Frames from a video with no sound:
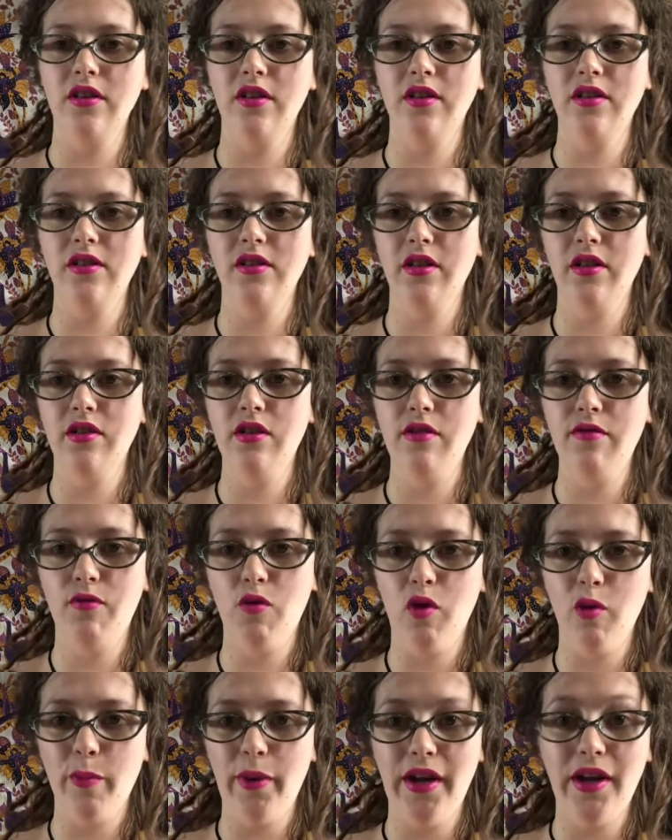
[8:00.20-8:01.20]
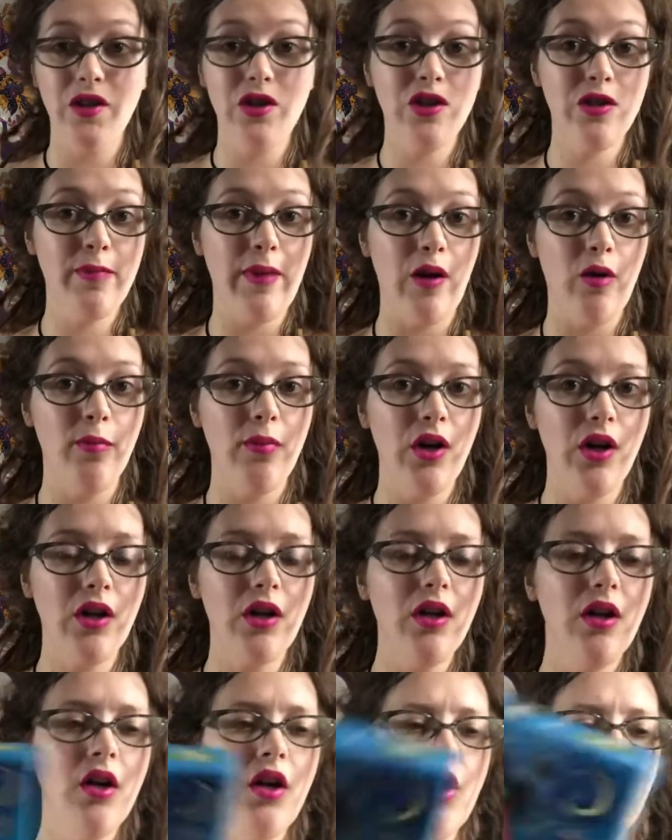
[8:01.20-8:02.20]
and a 64-page spell
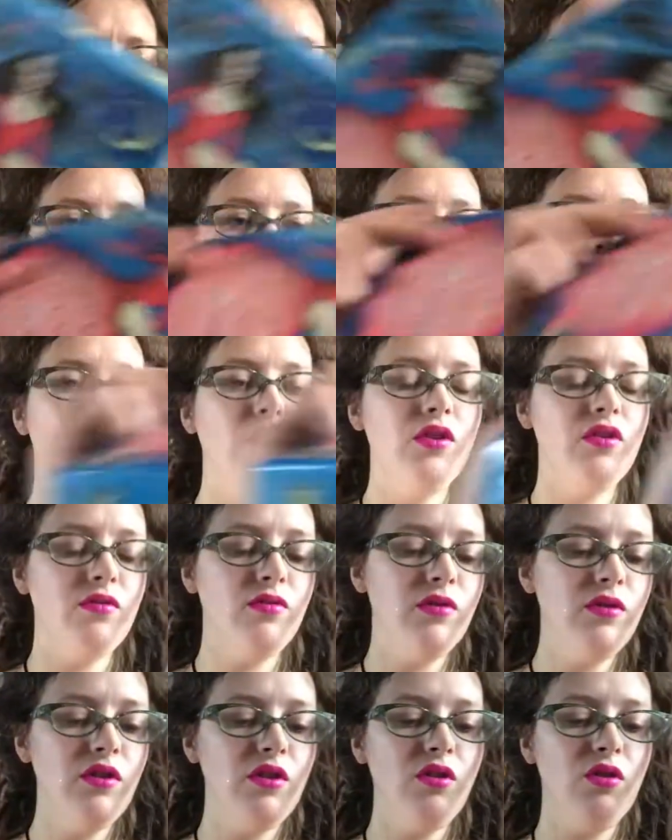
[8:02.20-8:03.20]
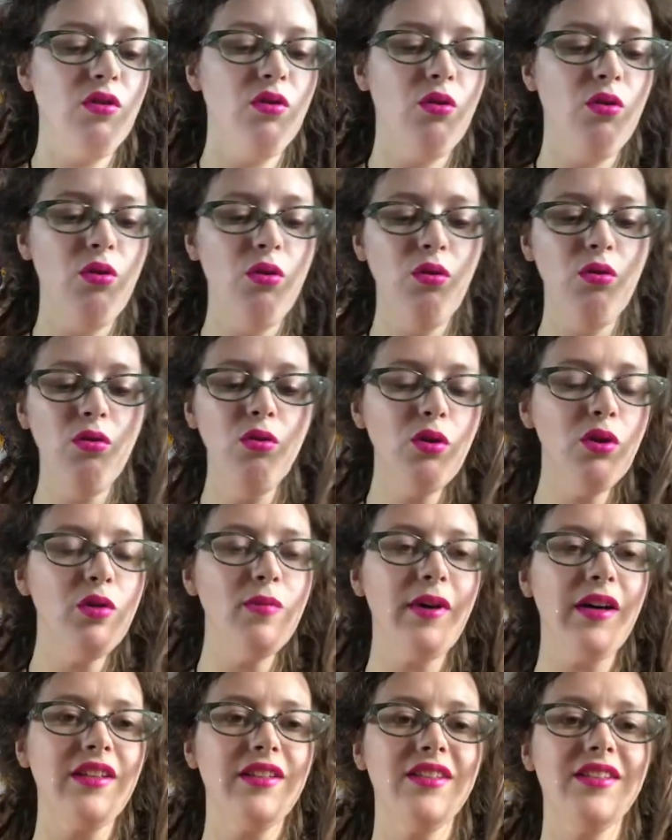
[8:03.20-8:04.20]
book. So what's really cool
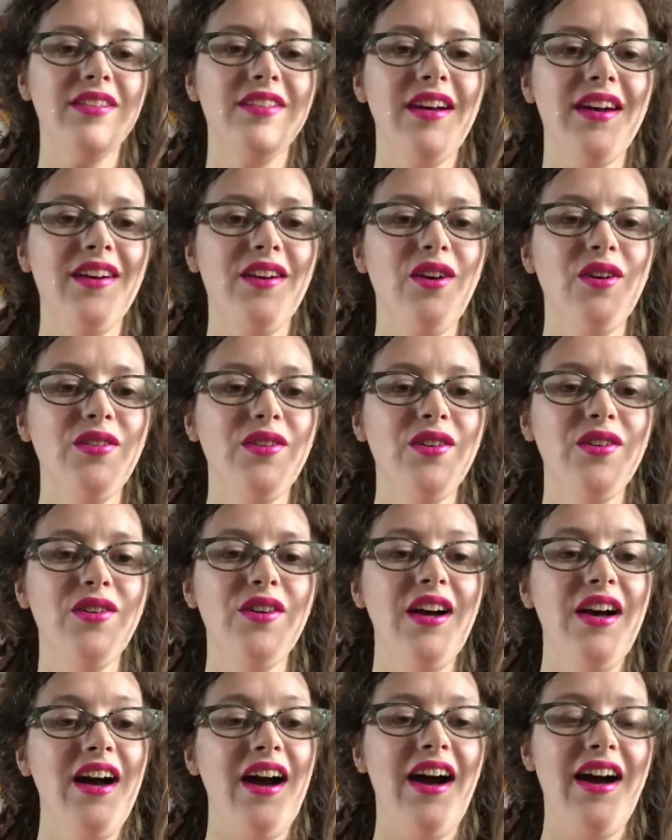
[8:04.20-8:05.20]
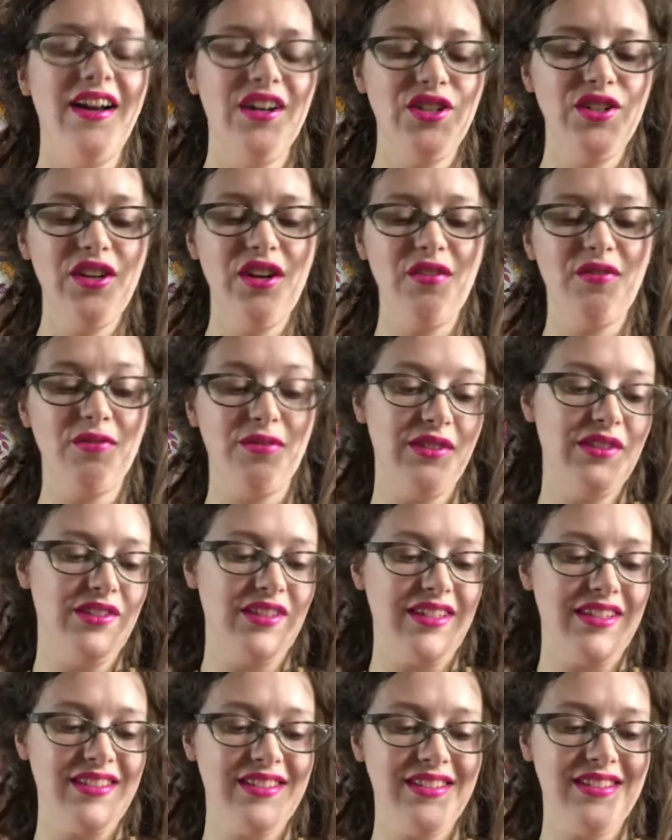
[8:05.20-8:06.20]
about this deck, although I actually didn't
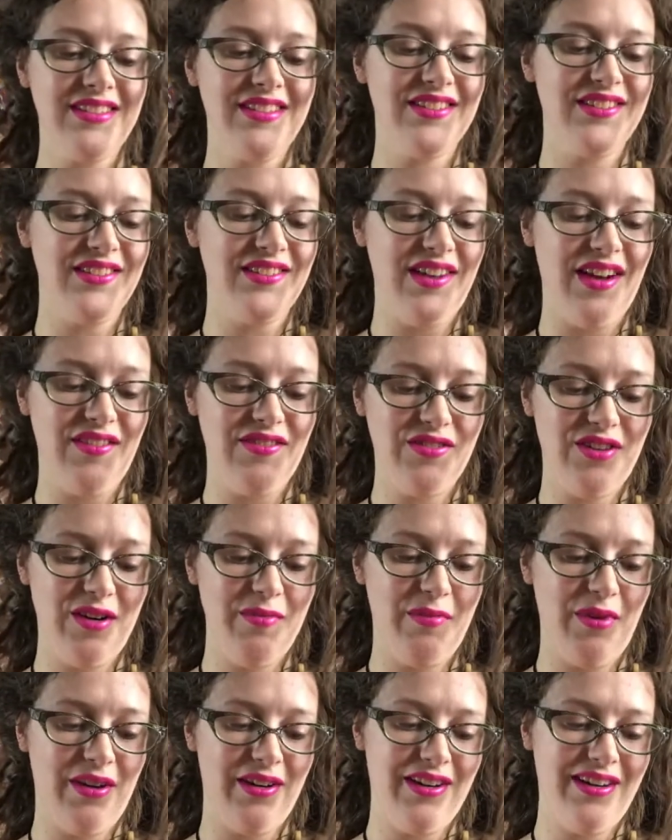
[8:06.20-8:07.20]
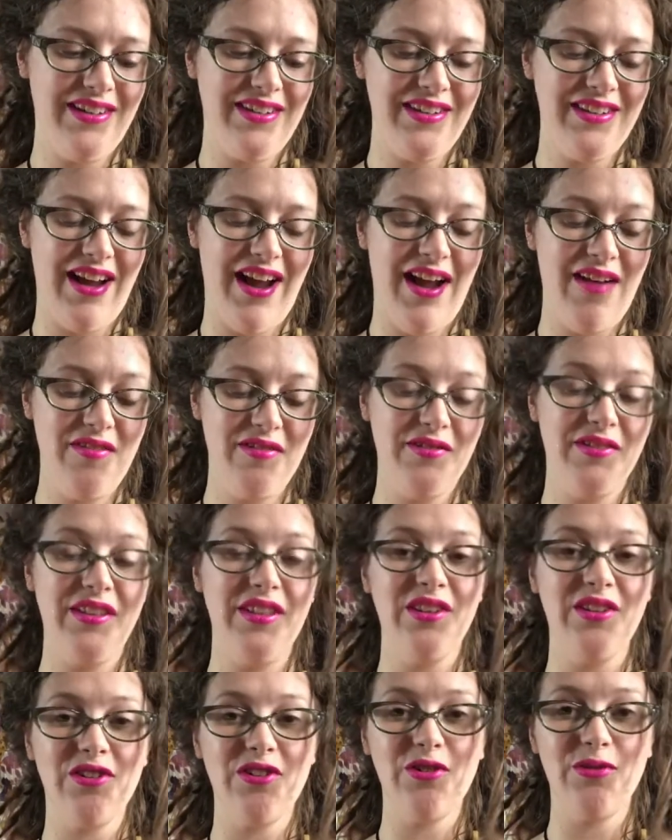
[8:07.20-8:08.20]
realize this until after I bought it and I haven't really
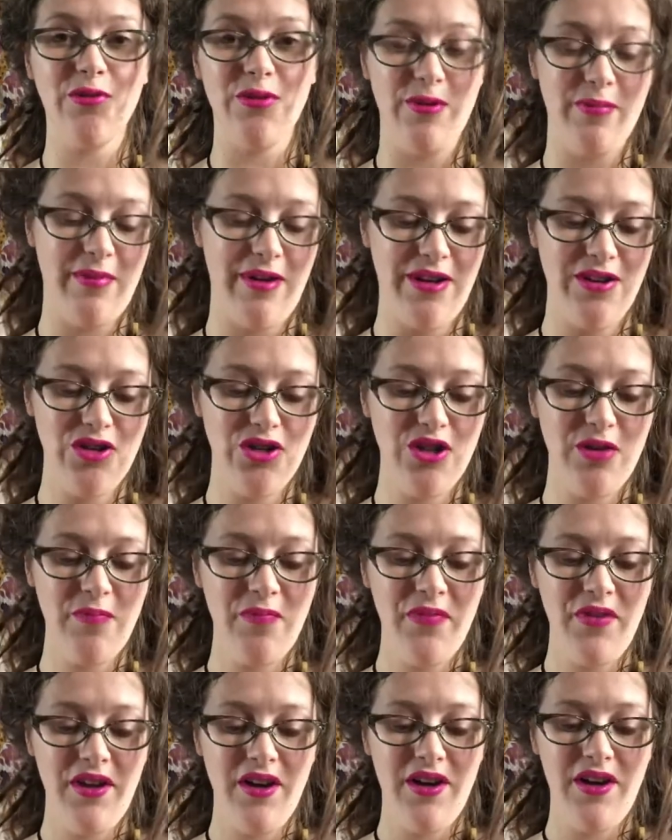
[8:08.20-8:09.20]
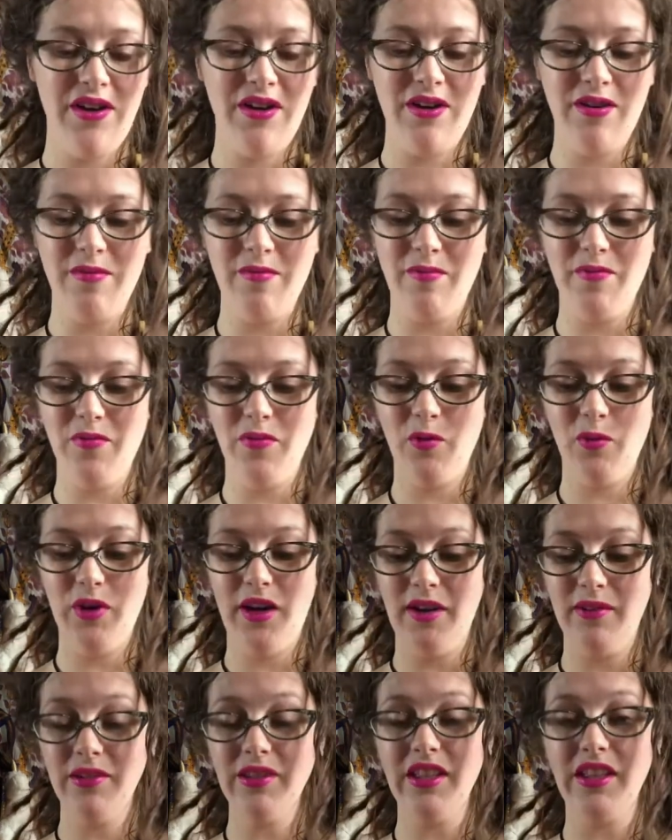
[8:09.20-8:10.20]
looked through it much, what
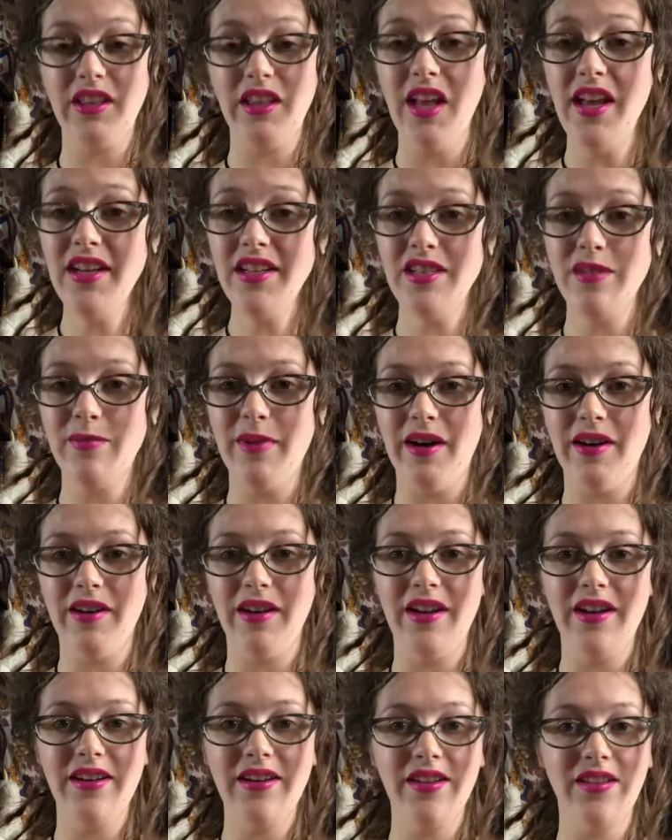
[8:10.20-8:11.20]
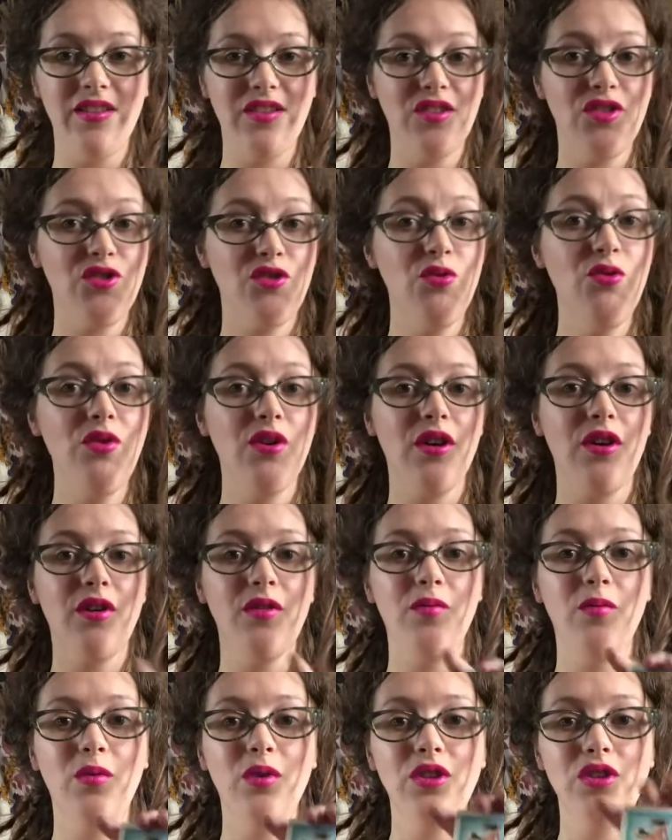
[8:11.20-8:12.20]
I really liked about it in the
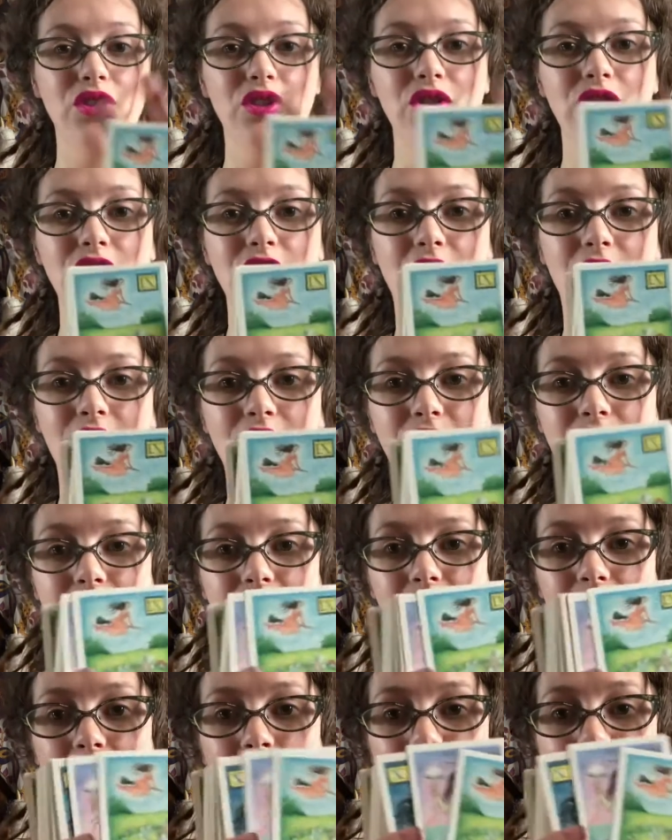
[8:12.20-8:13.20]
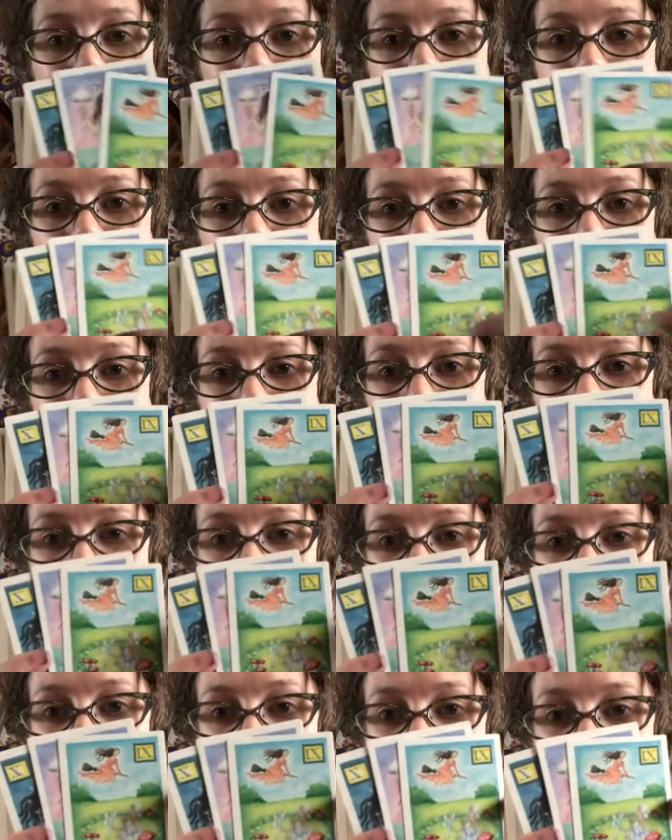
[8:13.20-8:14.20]
store was just the art on the cards. It's
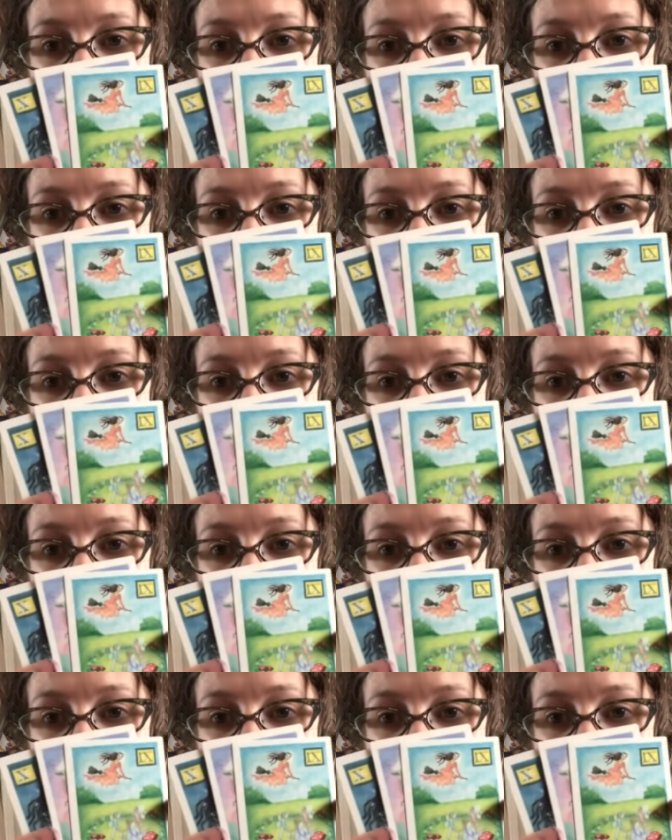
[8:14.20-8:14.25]
so